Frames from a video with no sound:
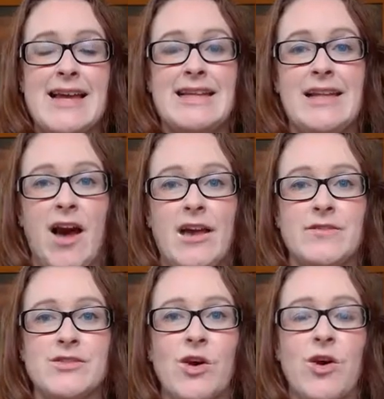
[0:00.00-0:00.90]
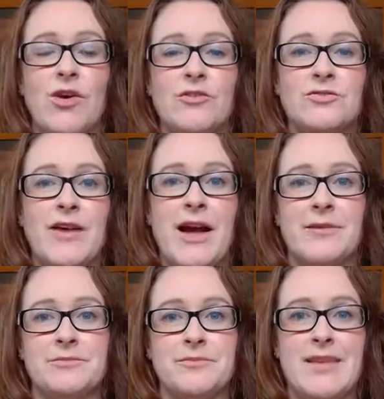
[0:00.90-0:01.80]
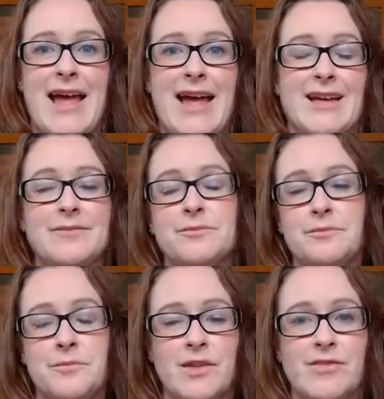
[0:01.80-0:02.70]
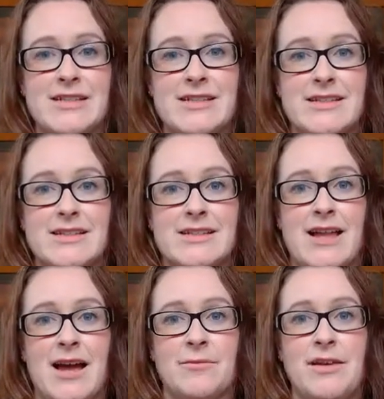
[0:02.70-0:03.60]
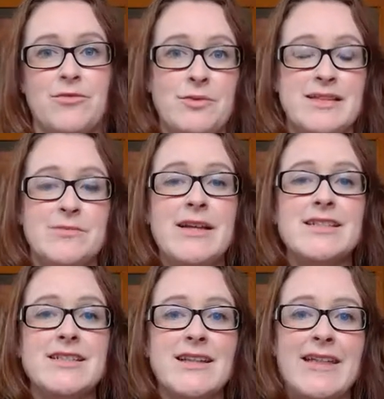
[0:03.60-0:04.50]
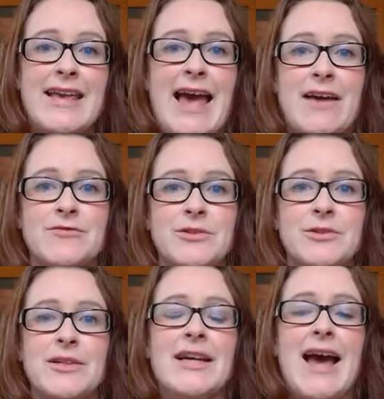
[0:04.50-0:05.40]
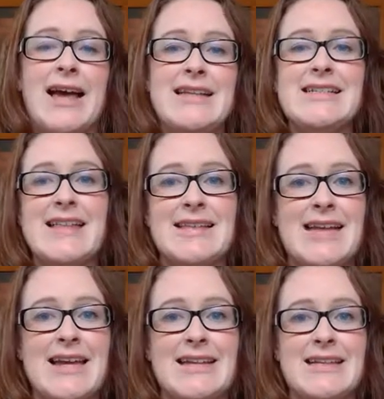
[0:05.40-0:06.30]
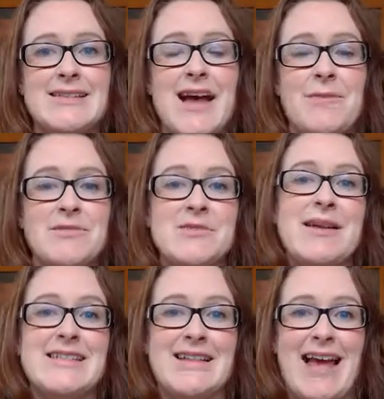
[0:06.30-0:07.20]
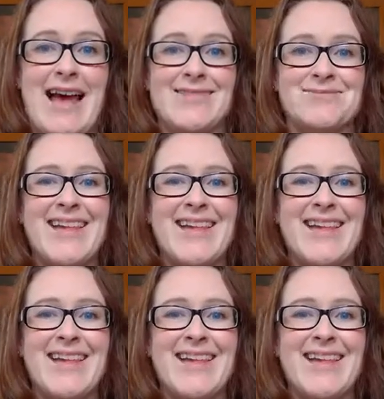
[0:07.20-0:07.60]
lives of the residents living with dementia that they care for, and into their daily dementia care.